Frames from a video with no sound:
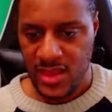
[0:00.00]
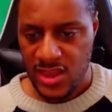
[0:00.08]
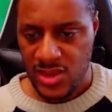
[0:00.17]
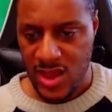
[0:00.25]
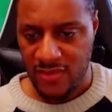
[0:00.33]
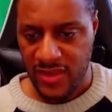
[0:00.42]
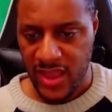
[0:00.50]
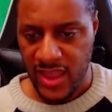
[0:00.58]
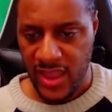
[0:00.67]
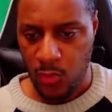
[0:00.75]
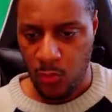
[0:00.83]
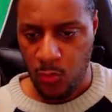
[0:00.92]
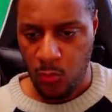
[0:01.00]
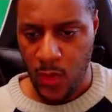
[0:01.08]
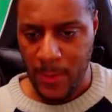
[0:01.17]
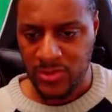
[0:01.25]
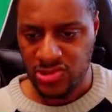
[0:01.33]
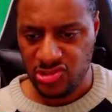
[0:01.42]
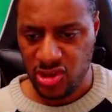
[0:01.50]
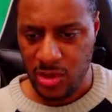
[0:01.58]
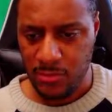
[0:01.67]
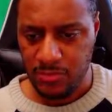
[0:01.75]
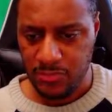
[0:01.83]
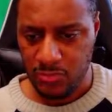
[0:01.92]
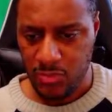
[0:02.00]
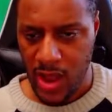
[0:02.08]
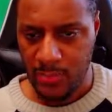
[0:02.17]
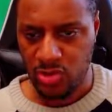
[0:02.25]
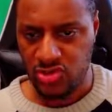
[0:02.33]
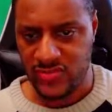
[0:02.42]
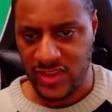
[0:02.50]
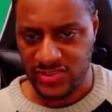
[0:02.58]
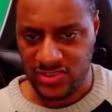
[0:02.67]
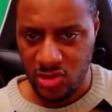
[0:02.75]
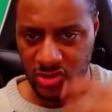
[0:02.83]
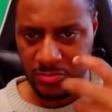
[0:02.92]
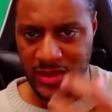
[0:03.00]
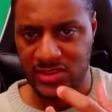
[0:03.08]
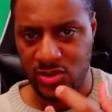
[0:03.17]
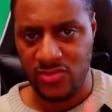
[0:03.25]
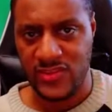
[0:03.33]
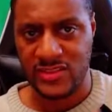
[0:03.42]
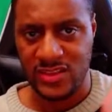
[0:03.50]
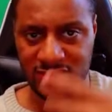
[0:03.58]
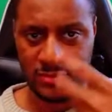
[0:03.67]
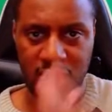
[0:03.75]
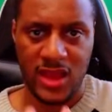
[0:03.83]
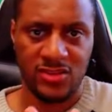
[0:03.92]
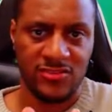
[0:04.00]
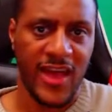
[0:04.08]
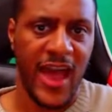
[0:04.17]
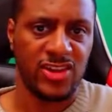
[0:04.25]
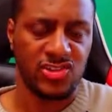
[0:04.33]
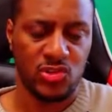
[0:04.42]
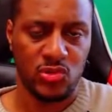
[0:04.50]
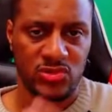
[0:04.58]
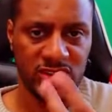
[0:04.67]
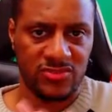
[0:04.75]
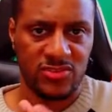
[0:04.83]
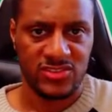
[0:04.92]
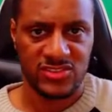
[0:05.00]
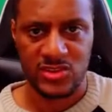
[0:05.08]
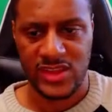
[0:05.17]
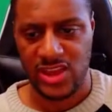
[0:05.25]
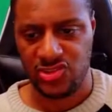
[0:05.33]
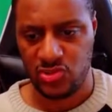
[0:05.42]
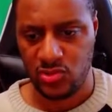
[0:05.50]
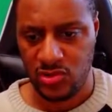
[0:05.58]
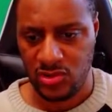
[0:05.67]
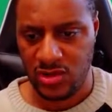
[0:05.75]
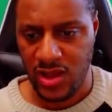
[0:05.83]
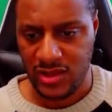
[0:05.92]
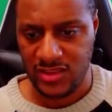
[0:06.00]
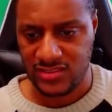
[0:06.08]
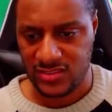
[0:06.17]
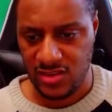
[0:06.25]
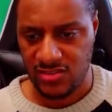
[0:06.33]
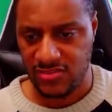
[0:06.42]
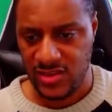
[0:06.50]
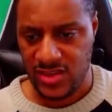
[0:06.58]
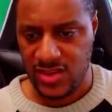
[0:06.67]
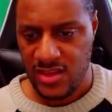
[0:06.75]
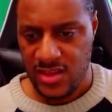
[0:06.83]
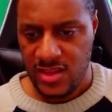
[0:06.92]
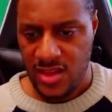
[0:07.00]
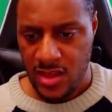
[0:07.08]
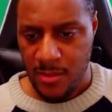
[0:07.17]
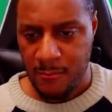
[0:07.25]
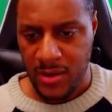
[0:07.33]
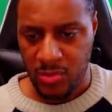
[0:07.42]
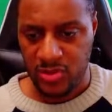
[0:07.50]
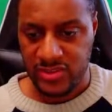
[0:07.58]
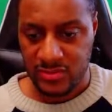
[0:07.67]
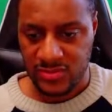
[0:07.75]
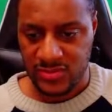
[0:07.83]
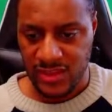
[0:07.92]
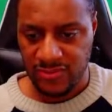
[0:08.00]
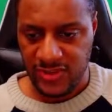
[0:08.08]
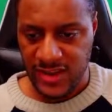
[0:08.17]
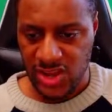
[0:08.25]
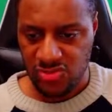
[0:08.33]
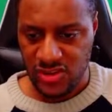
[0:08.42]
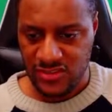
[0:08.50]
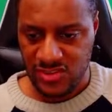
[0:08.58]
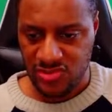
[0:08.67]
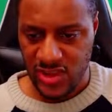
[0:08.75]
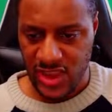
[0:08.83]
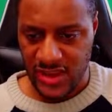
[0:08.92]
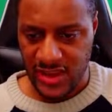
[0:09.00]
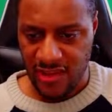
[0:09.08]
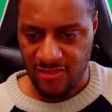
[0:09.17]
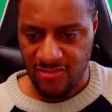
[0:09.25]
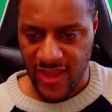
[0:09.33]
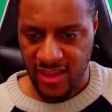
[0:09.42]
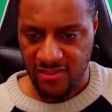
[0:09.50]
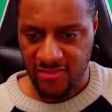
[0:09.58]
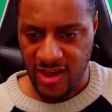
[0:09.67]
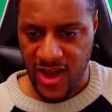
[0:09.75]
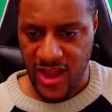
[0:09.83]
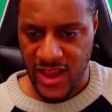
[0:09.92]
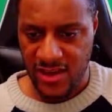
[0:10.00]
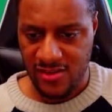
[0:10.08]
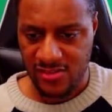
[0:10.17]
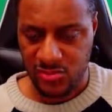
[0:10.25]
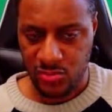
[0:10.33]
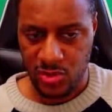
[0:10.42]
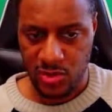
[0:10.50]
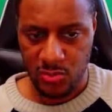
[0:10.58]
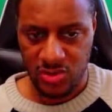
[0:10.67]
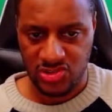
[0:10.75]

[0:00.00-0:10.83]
You have a weapon charm. I'm not sure if that's just cosmetic or if that does some kind of actual difference to the actual gun itself. But what's definitely interesting is you're getting a Fang for Hire here as well, which